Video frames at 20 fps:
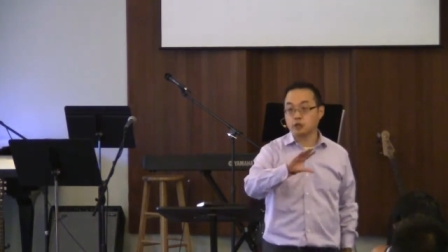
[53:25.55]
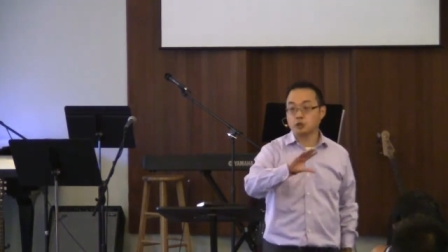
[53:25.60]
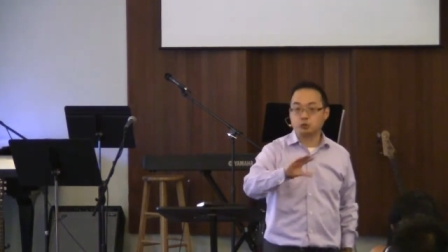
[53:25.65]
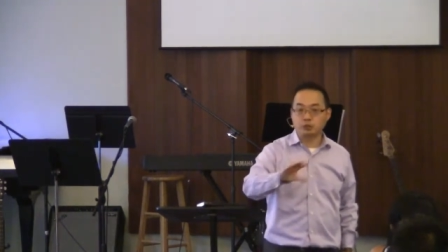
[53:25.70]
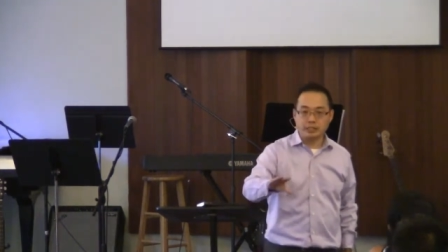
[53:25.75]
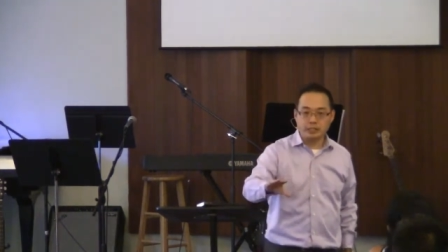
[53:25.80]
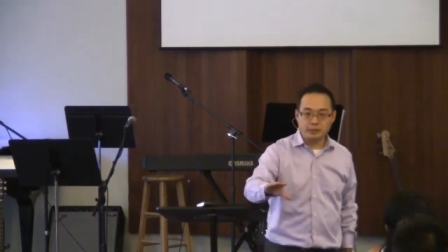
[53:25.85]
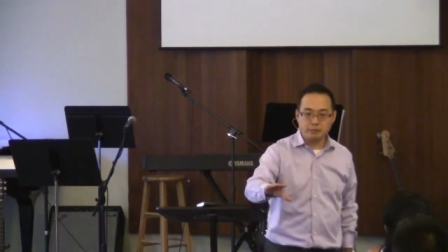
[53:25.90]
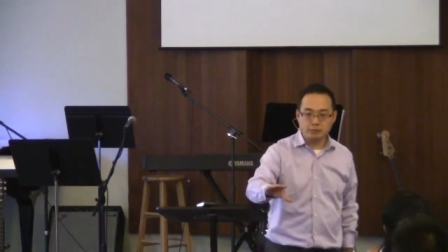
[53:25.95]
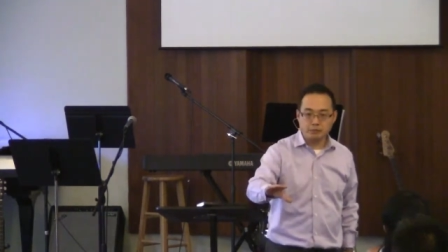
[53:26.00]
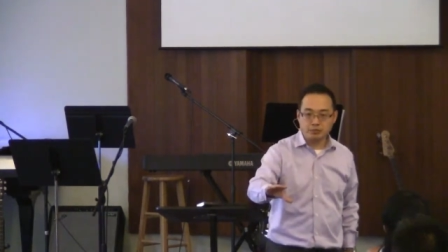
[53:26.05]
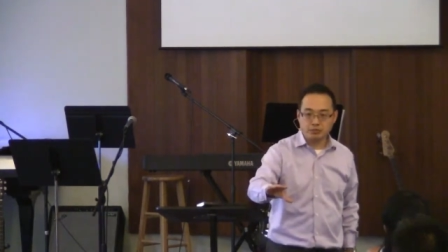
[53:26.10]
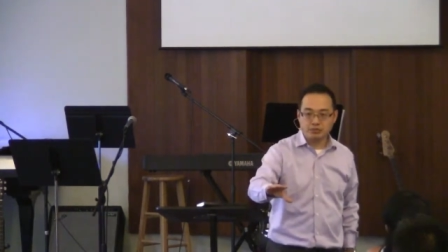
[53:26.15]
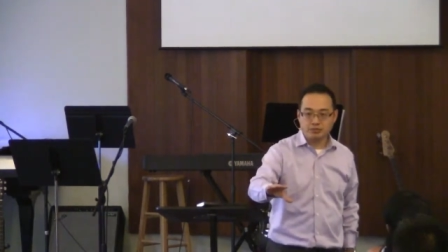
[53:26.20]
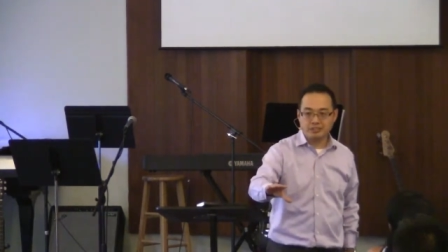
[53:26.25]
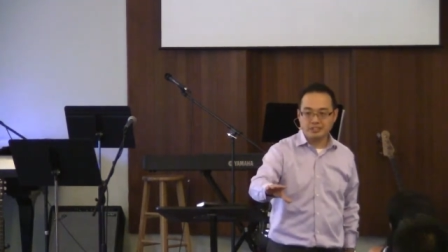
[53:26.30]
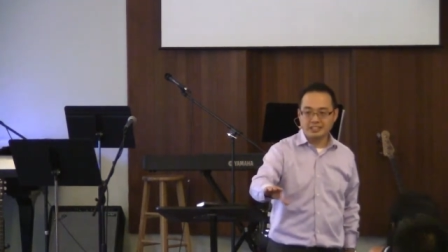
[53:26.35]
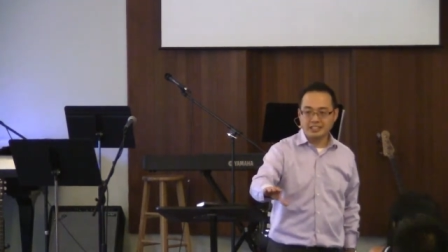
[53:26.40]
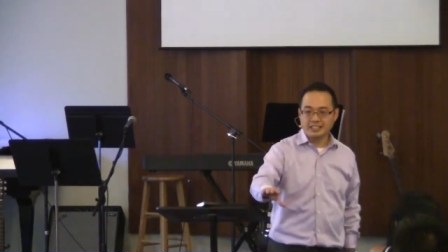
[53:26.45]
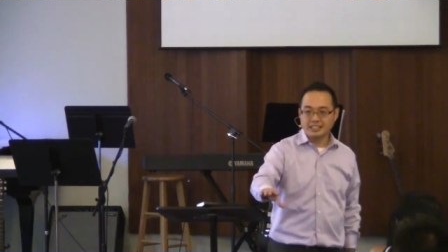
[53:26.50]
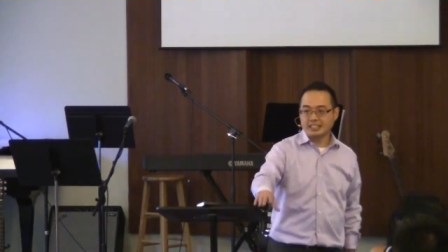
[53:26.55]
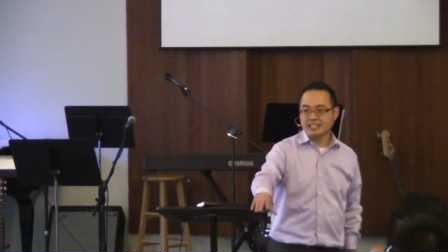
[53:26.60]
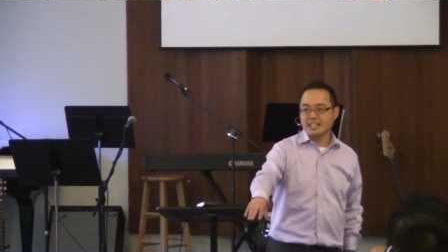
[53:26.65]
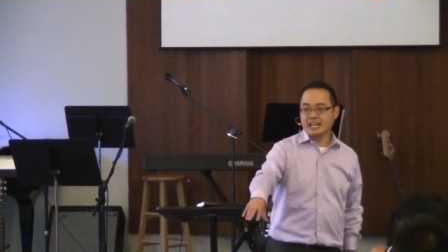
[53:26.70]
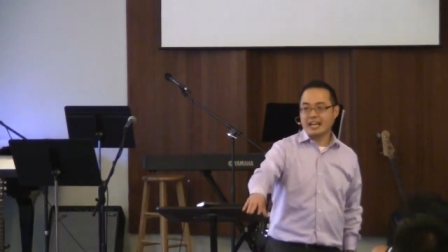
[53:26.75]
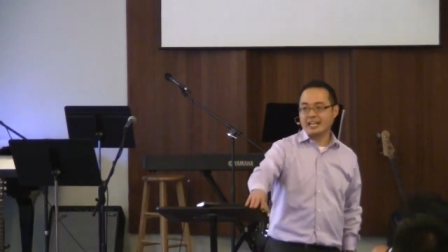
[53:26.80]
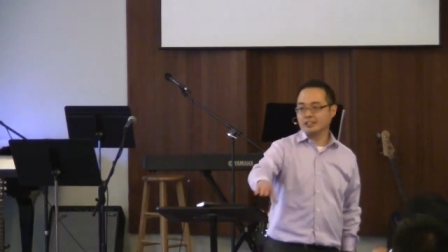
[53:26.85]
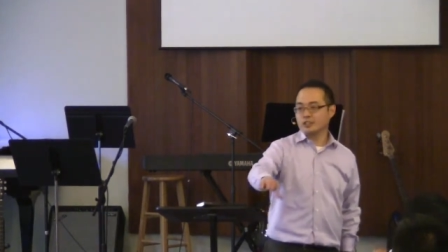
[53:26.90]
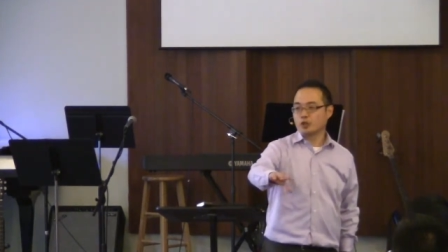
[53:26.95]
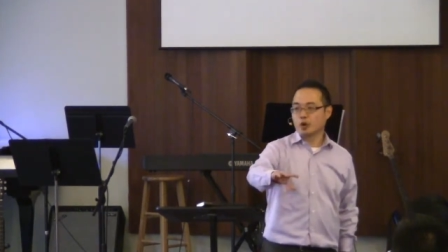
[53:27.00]
dreams
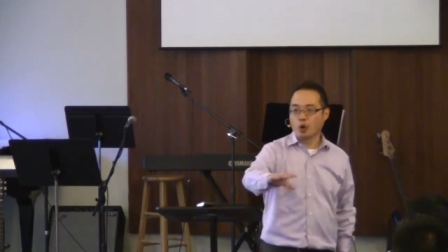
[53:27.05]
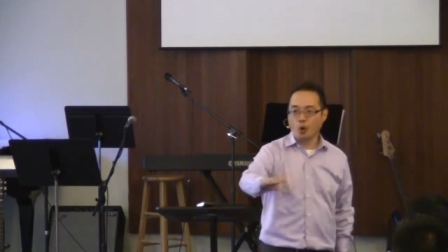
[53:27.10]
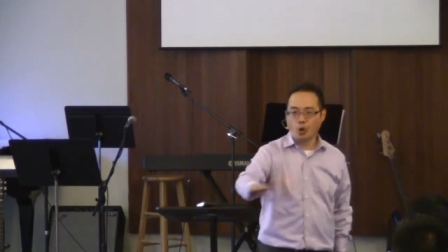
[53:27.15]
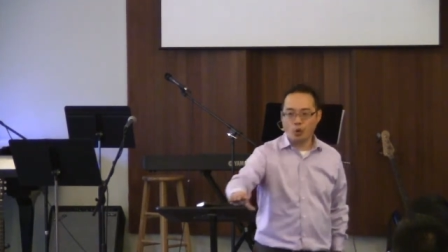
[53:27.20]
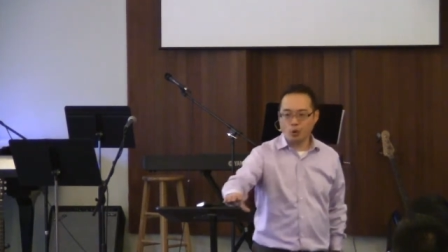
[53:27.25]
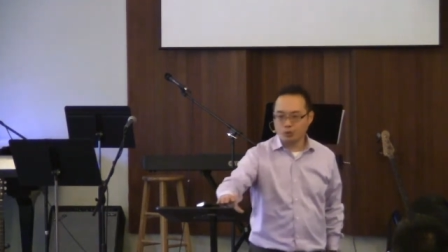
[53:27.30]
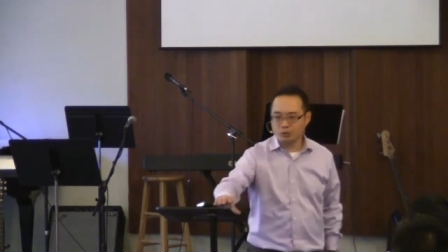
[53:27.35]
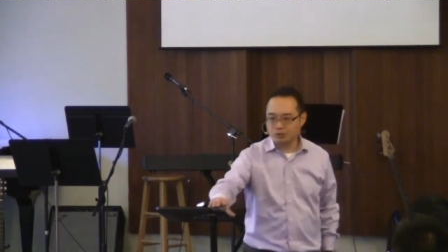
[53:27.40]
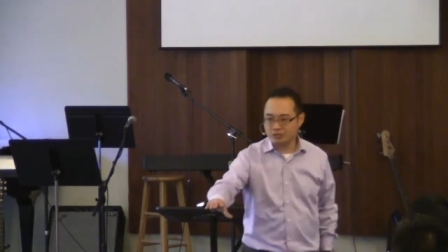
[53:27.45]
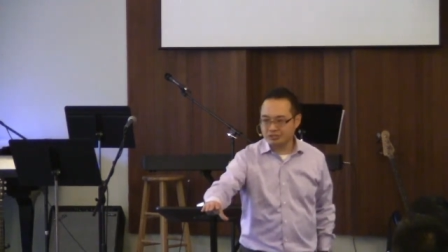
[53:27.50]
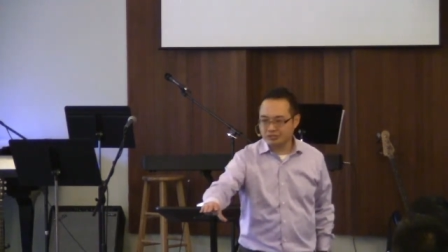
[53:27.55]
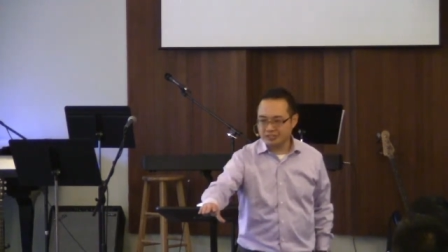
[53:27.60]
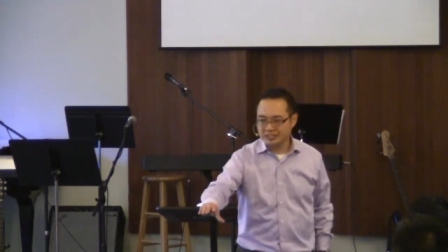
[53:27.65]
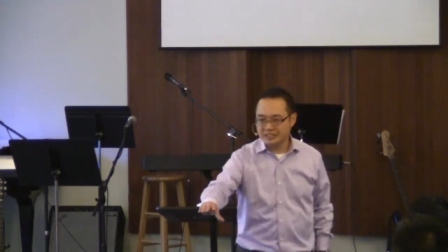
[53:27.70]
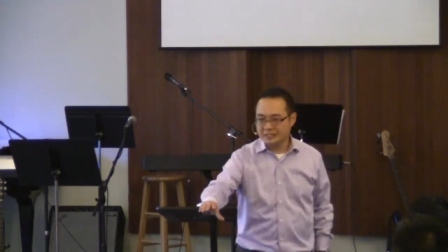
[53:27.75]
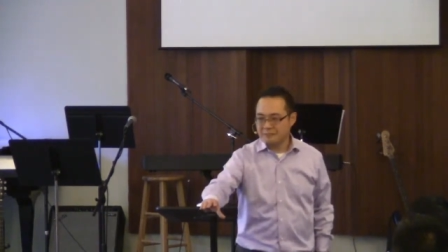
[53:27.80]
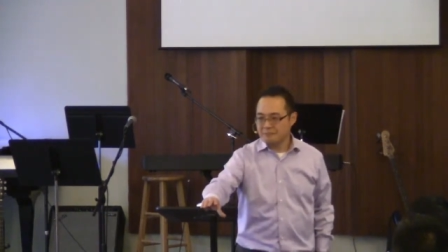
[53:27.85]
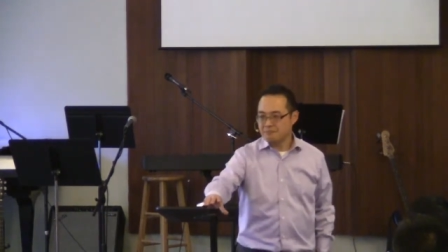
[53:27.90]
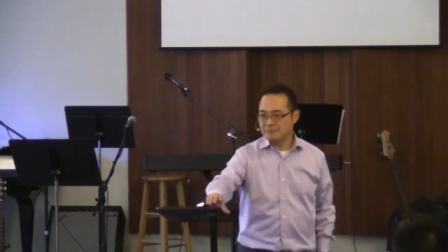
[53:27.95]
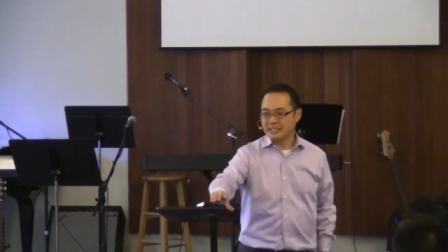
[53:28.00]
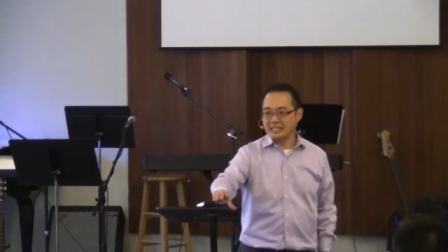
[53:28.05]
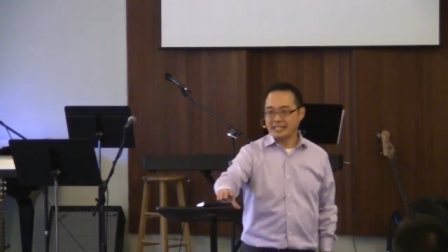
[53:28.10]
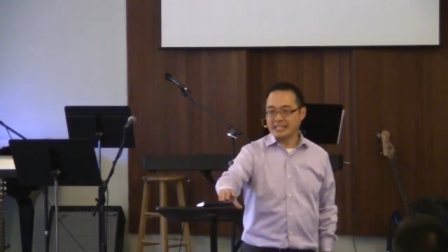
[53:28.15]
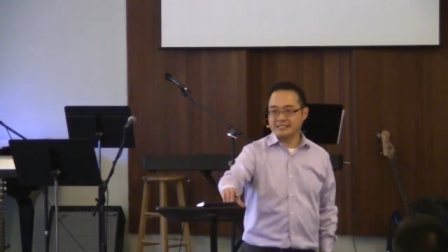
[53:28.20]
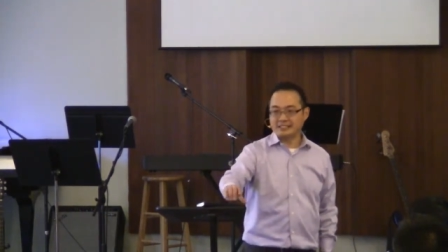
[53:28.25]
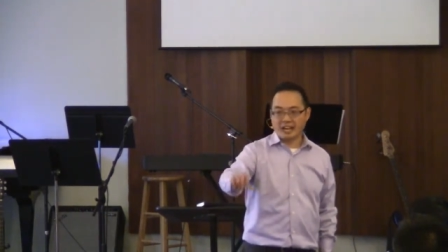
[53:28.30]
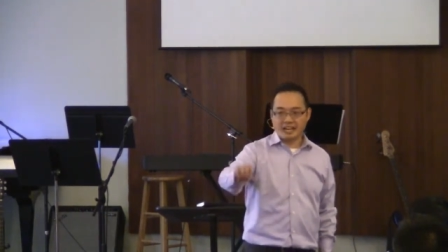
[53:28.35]
and goals, is